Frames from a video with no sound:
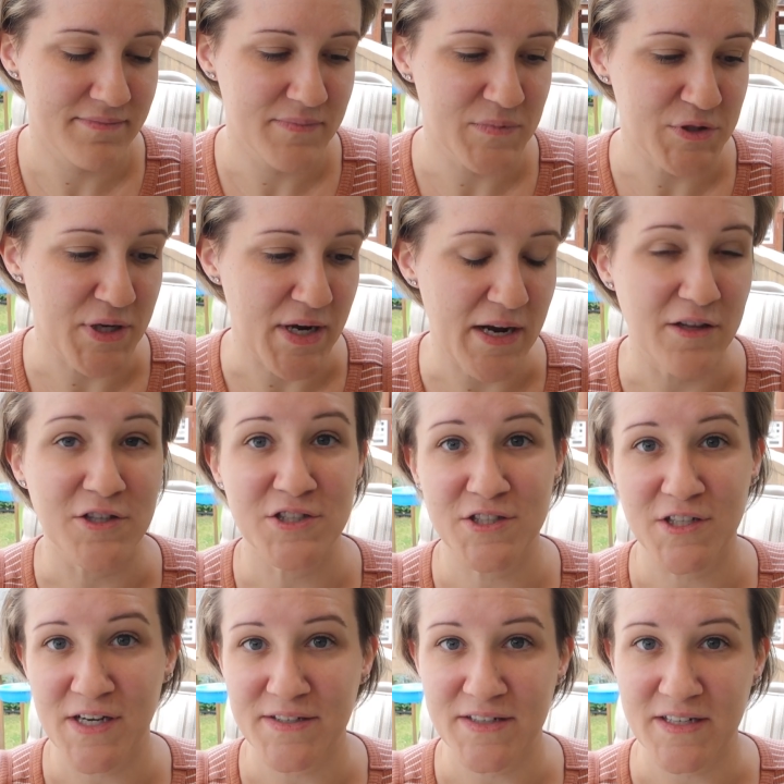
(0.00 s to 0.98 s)
So yeah, it looks
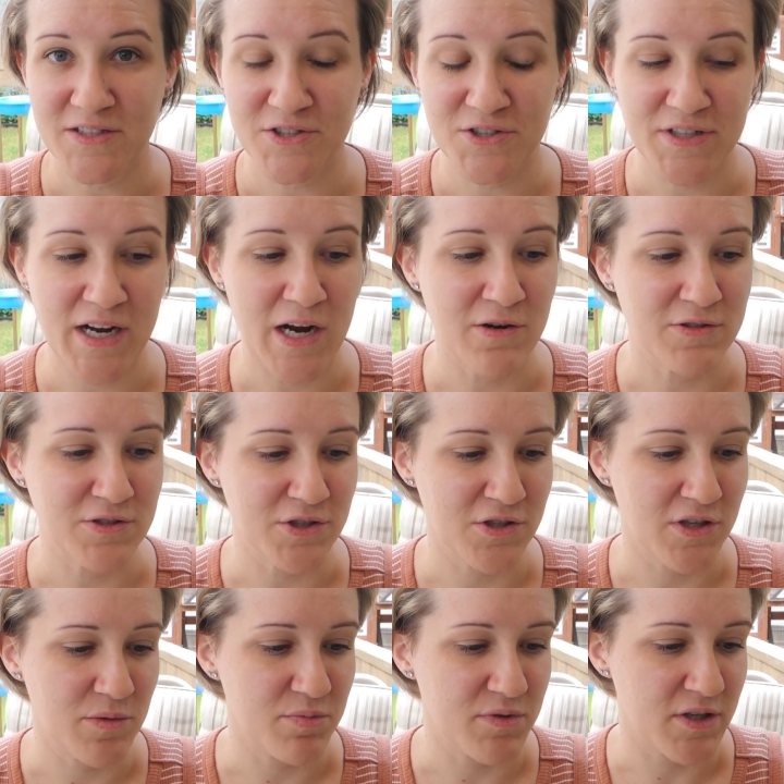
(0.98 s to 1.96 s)
a lot nicer now. It's
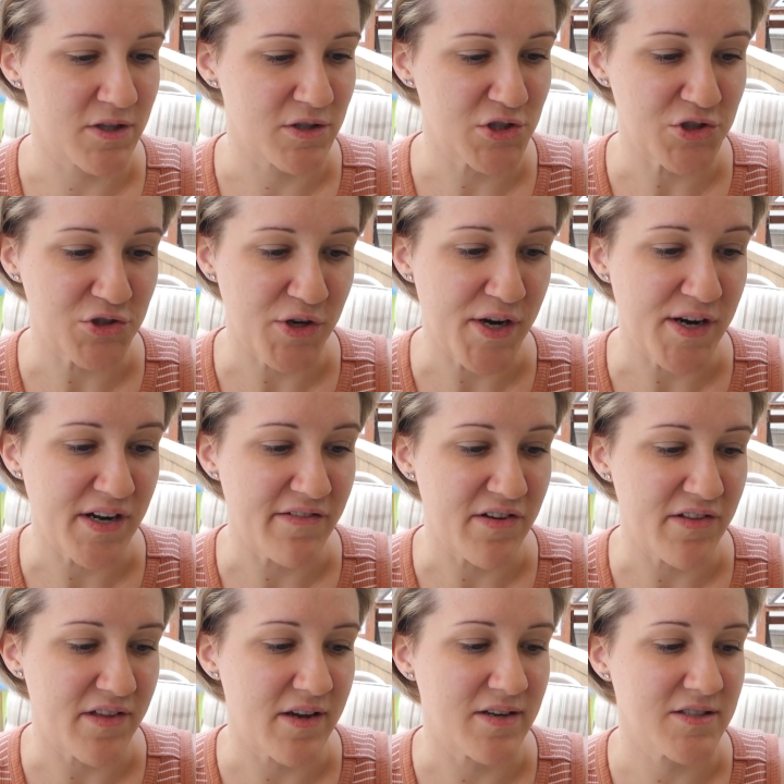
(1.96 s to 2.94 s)
all up there and straight and
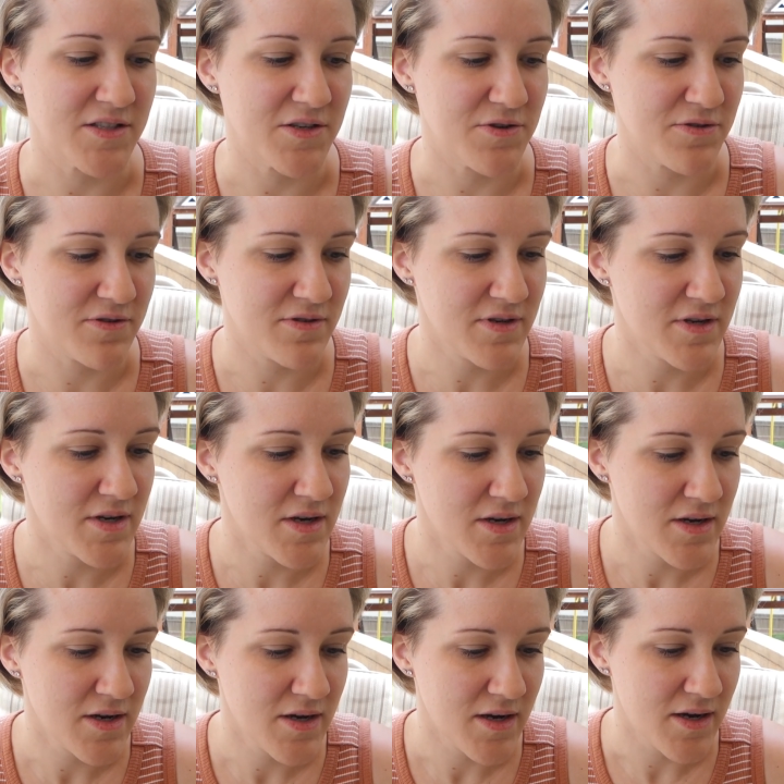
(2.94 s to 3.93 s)
everything, so
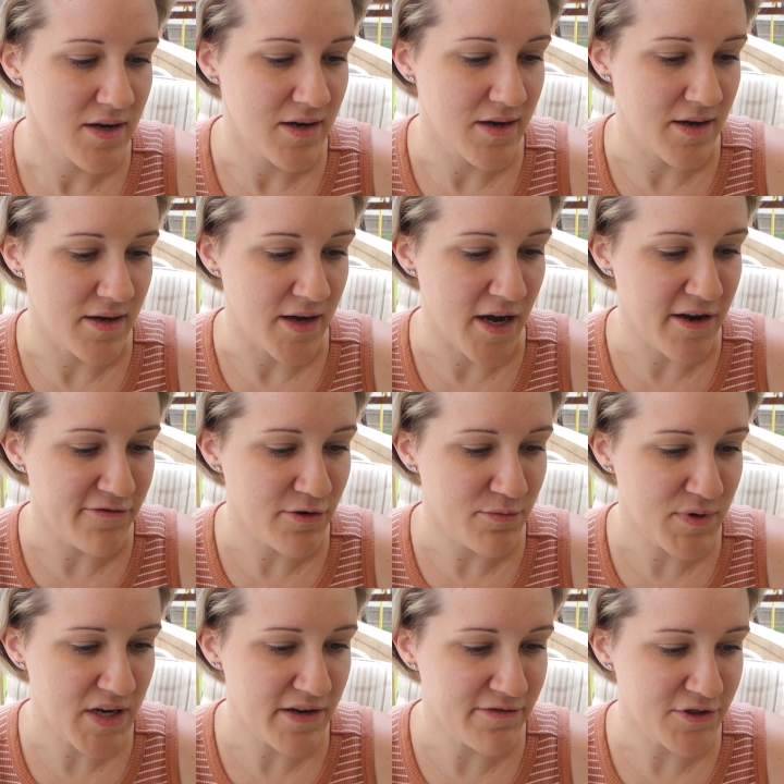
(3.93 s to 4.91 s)
yay for
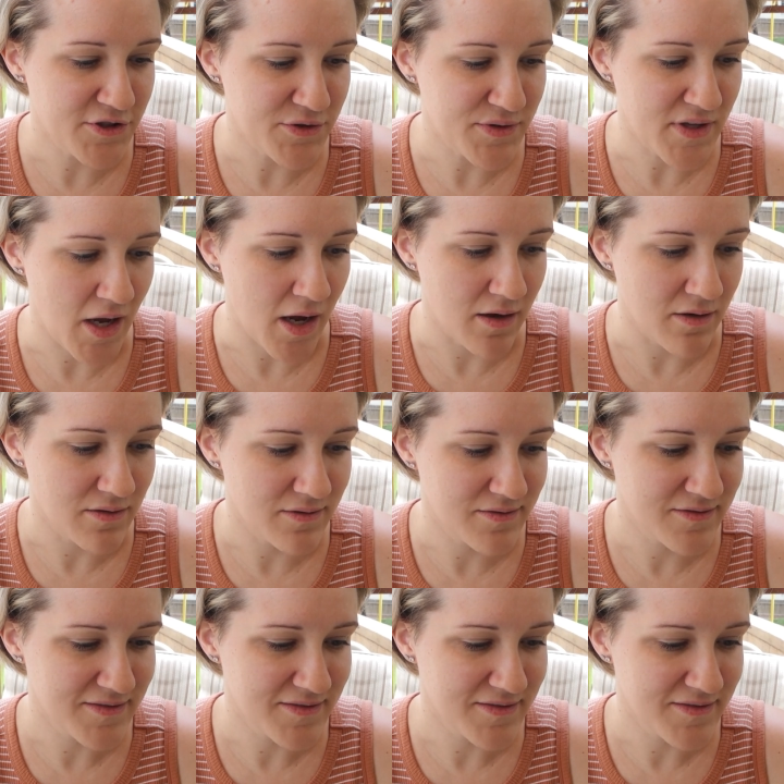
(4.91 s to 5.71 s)
me for doing that.